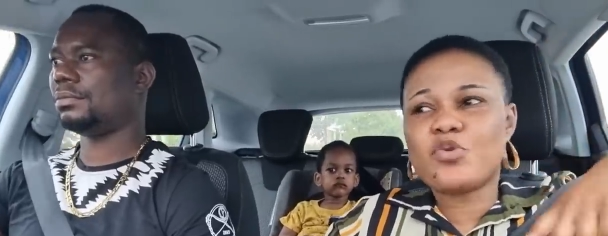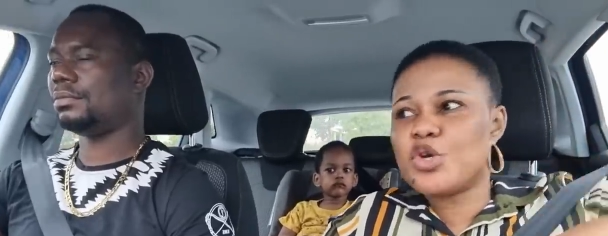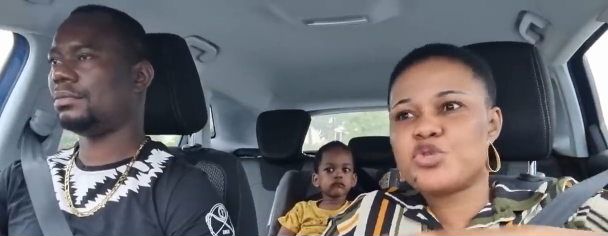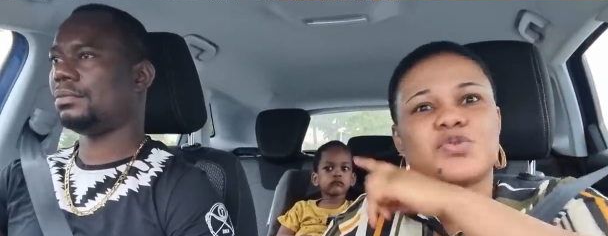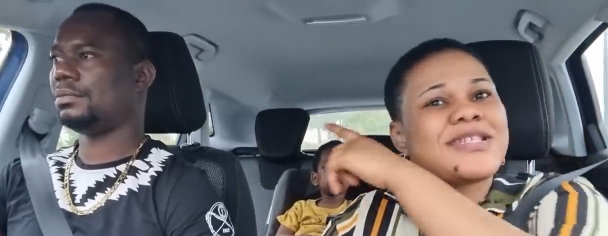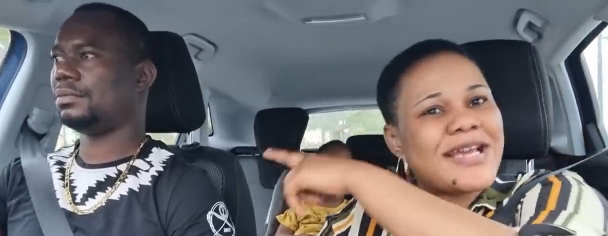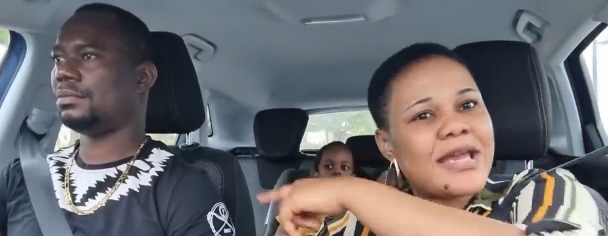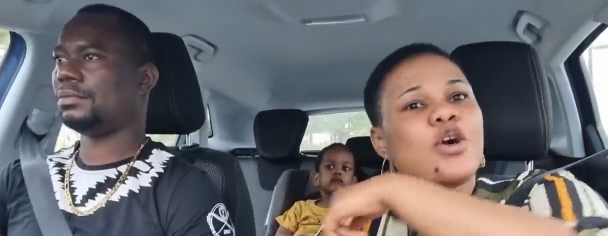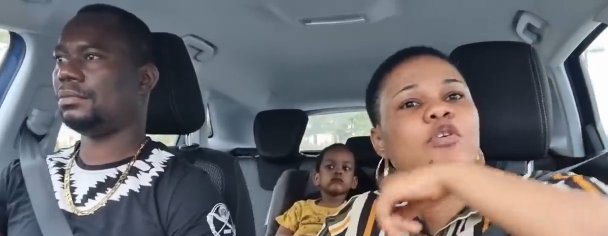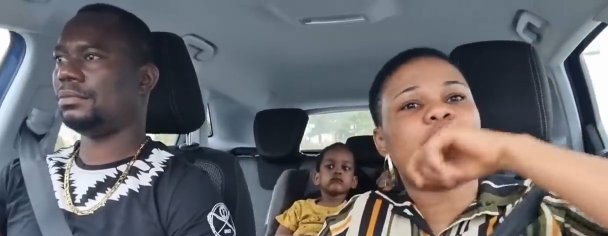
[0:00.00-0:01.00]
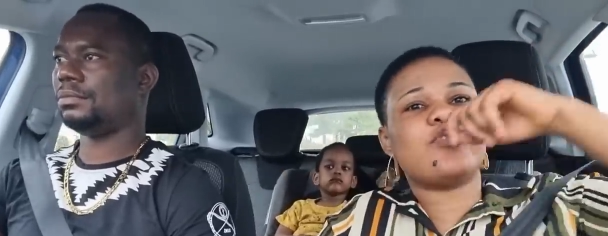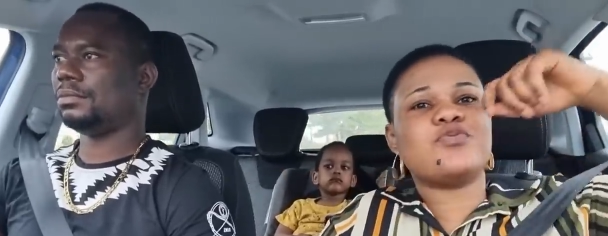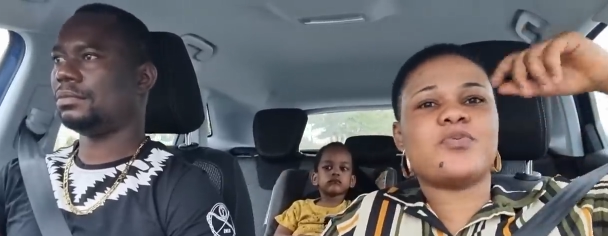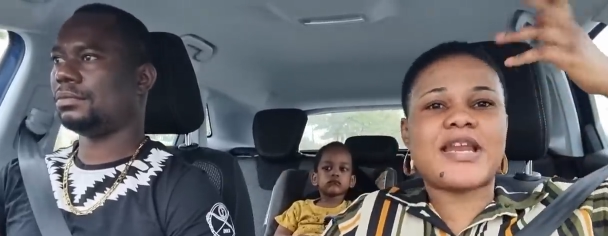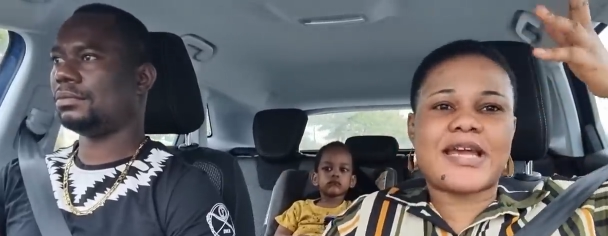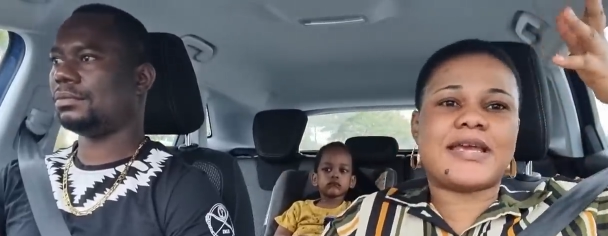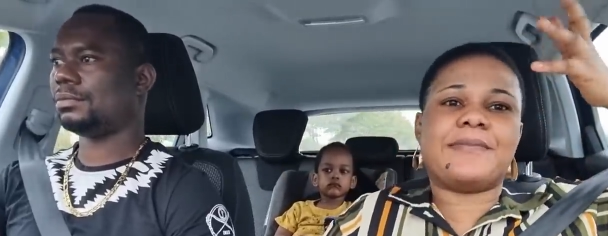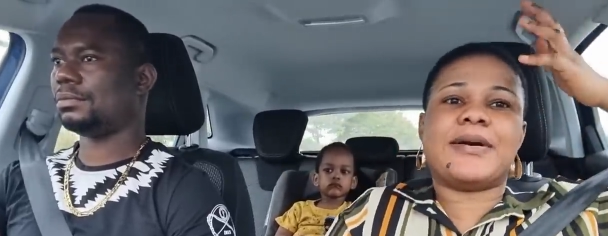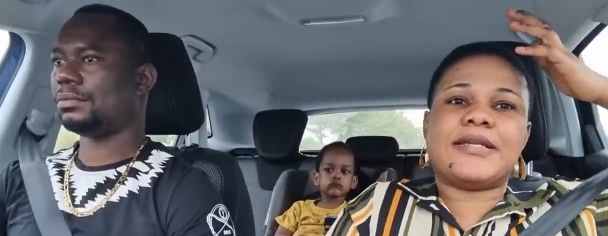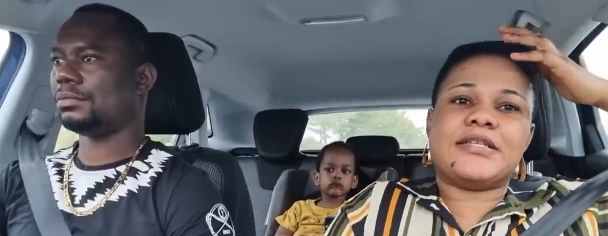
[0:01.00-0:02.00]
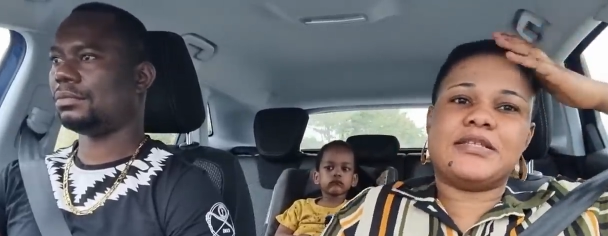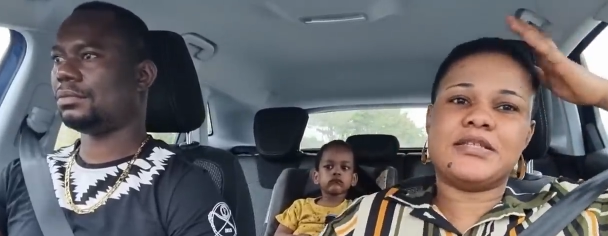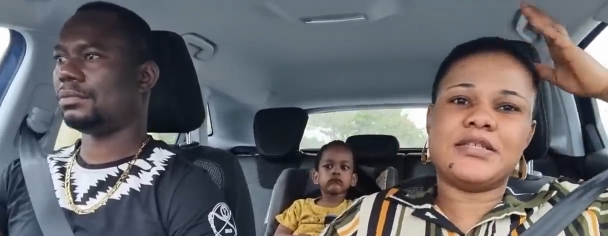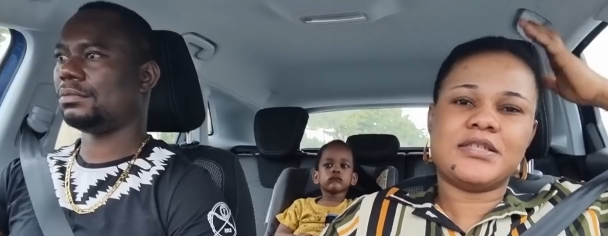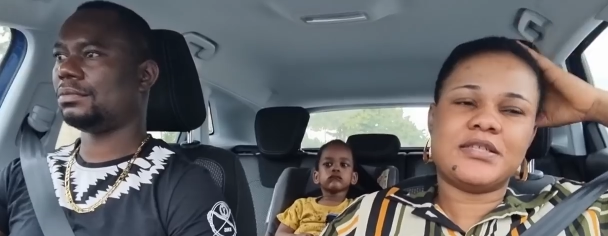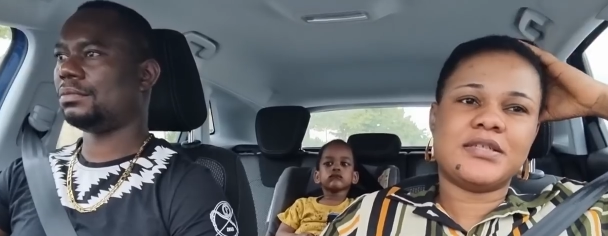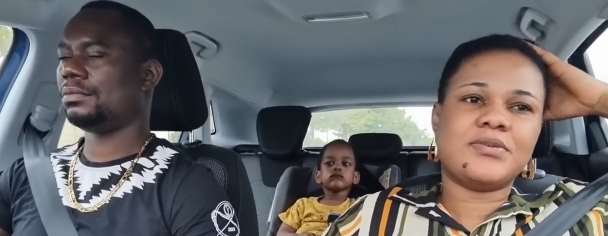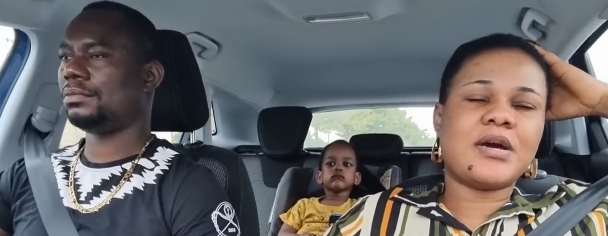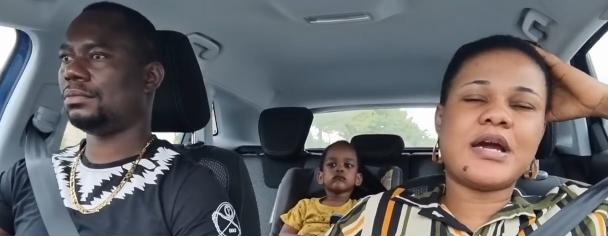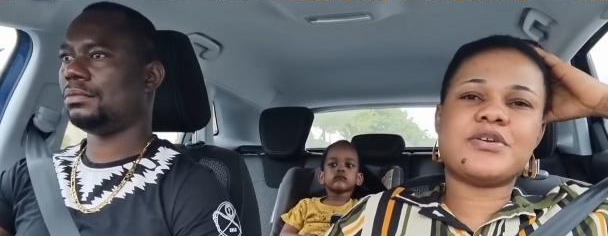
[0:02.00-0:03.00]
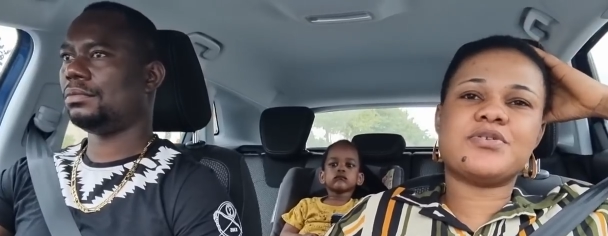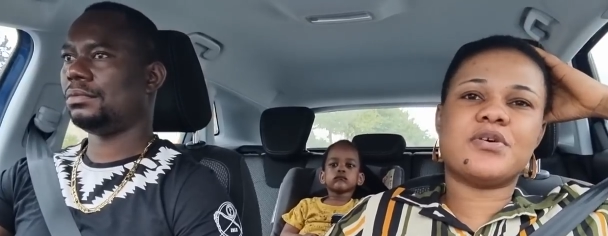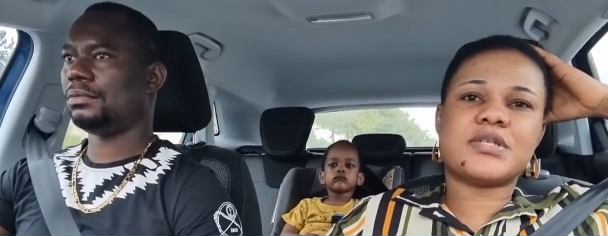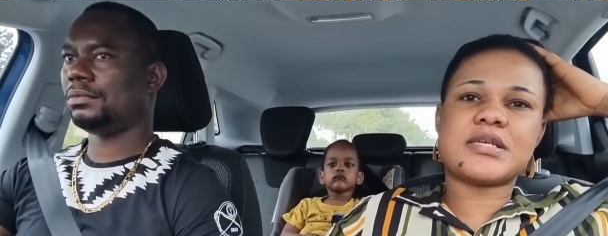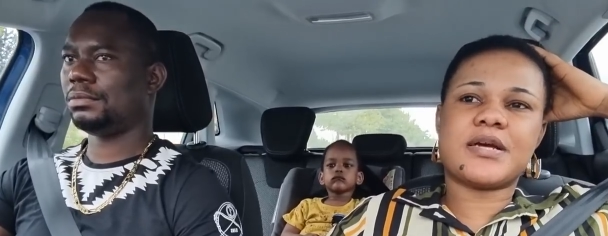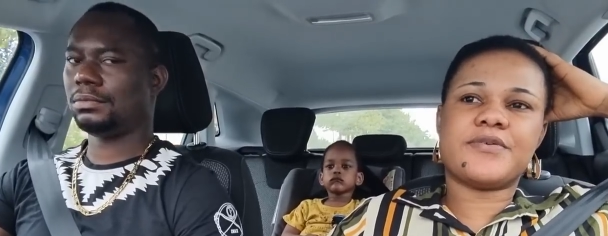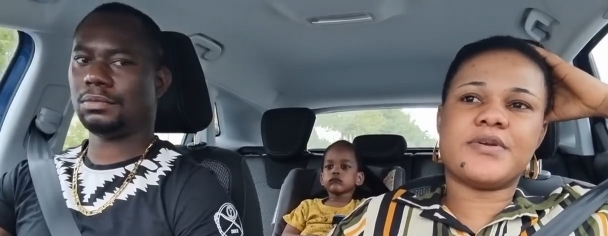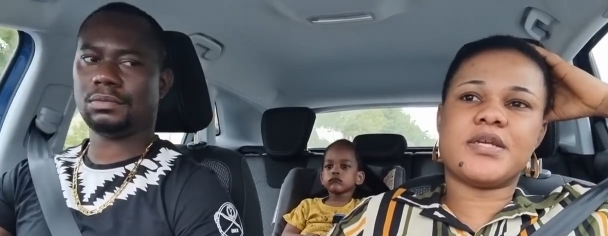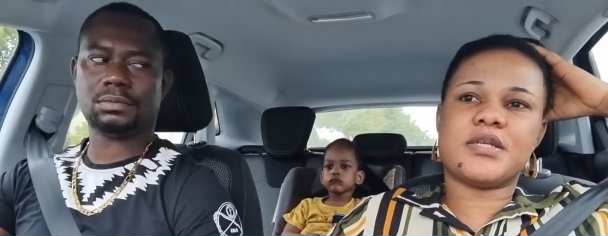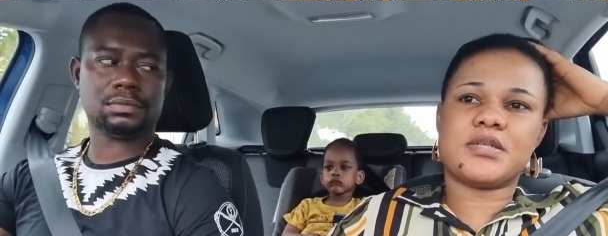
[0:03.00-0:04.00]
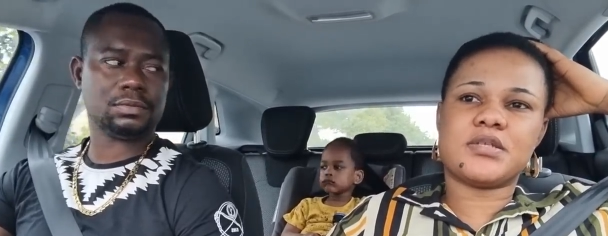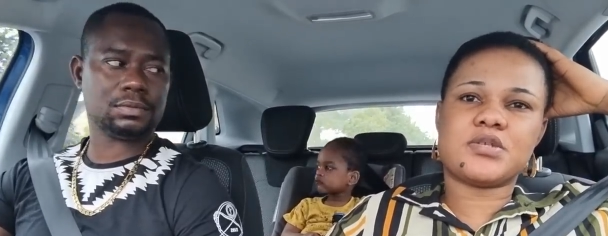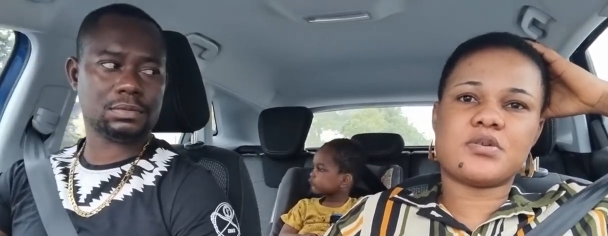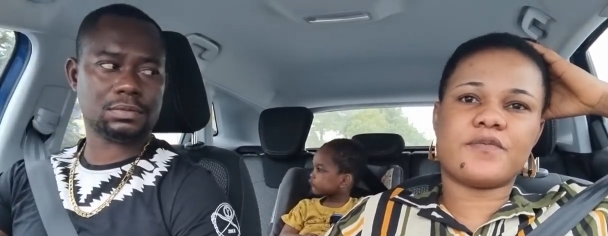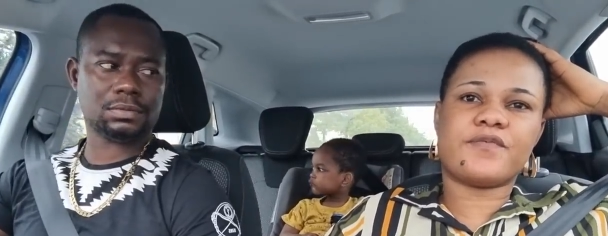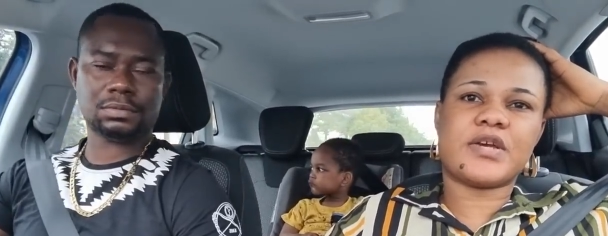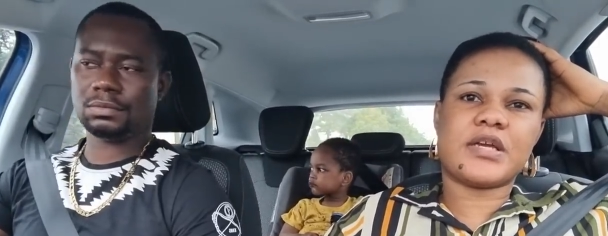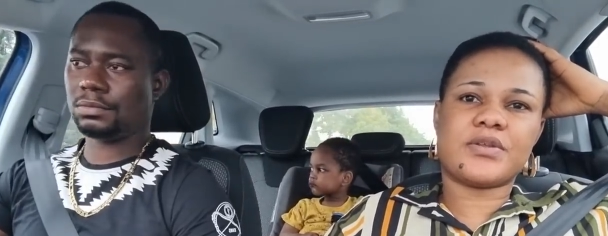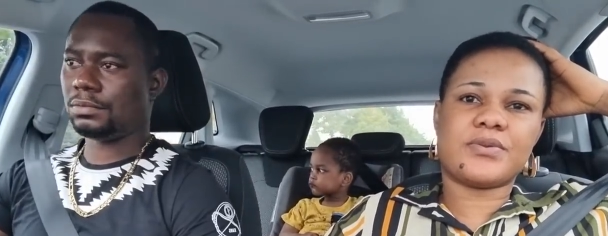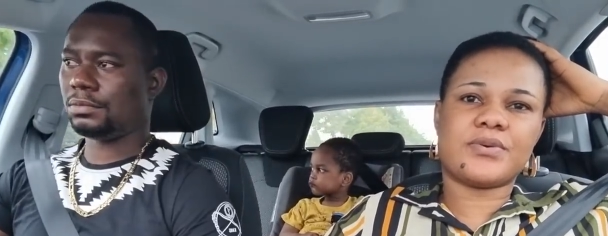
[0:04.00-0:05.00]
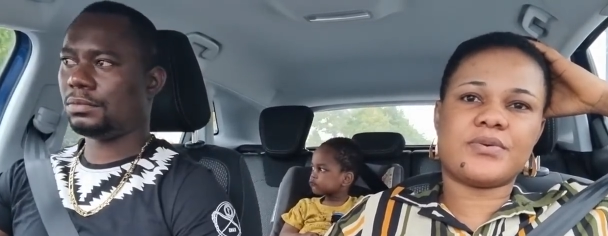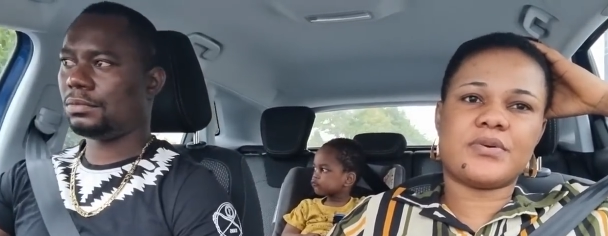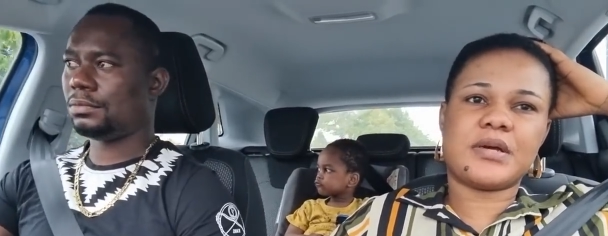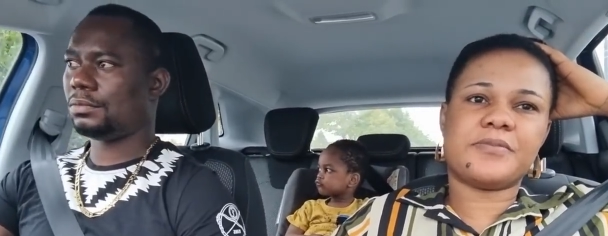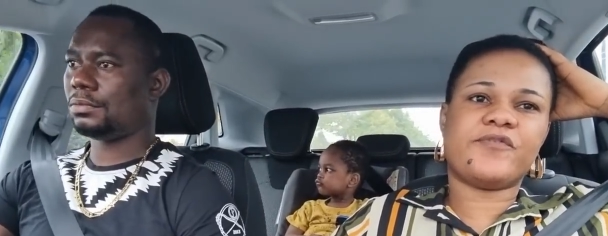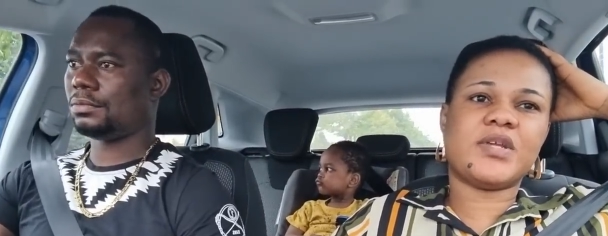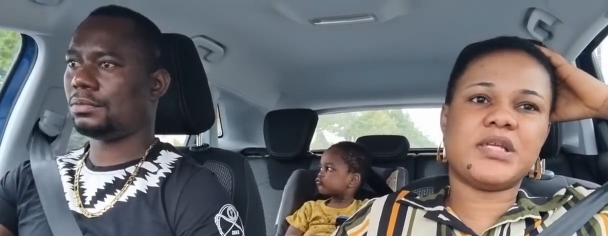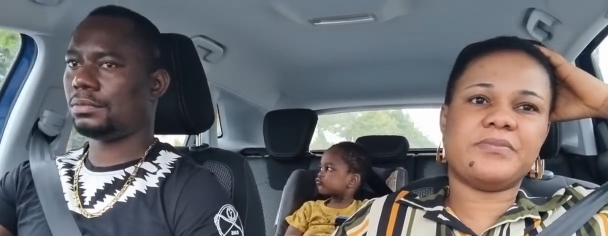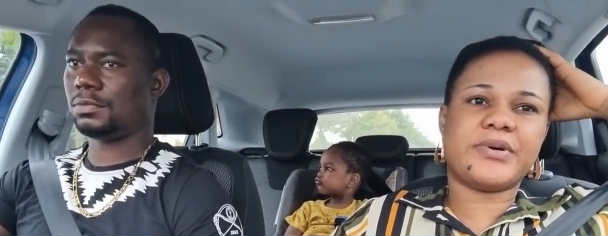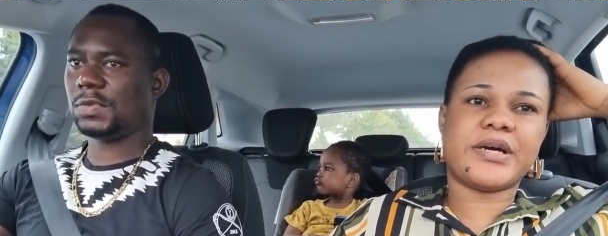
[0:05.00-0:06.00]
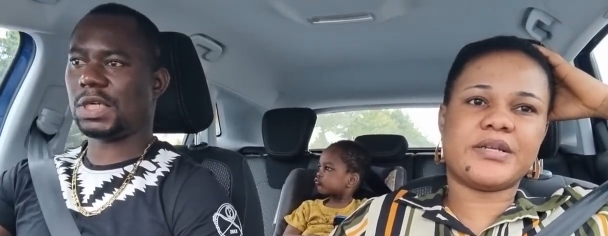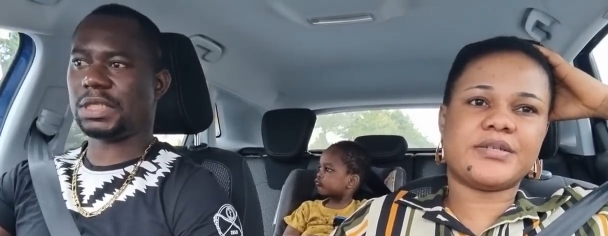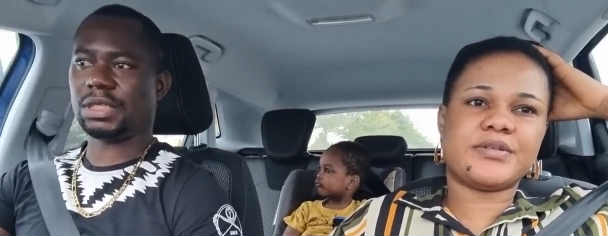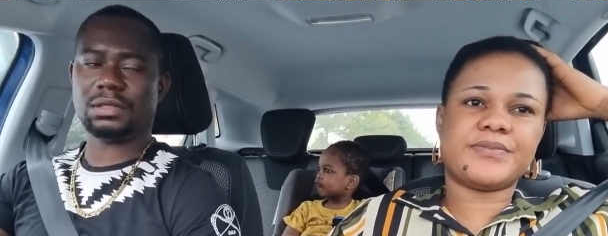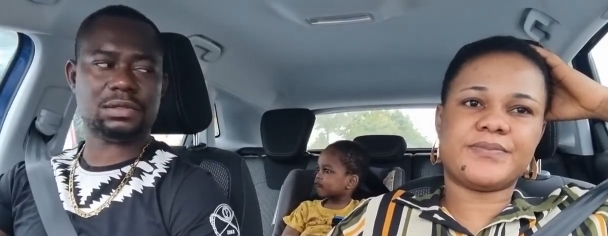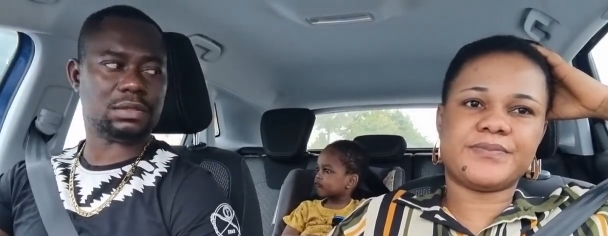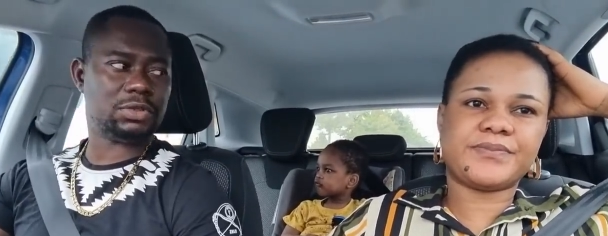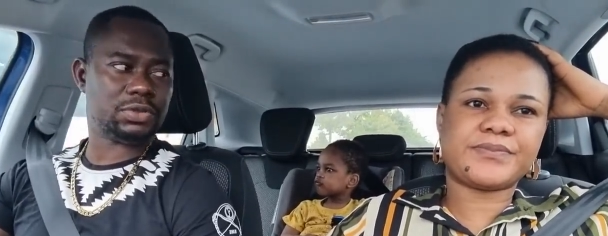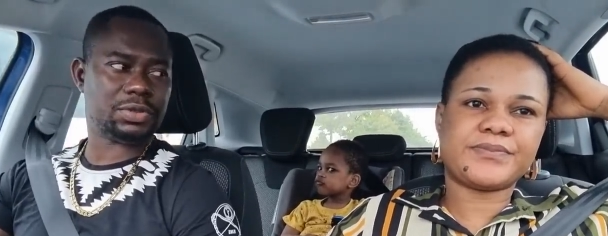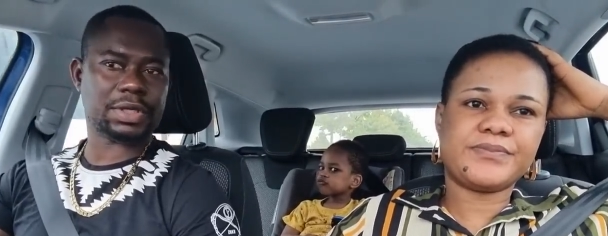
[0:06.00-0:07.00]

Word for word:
Speaker 1: going to take care of you when I get money. Why are you not agreeing? It's not fine at all. I'm feeling
Speaker 2: bad. I said no, I want to hear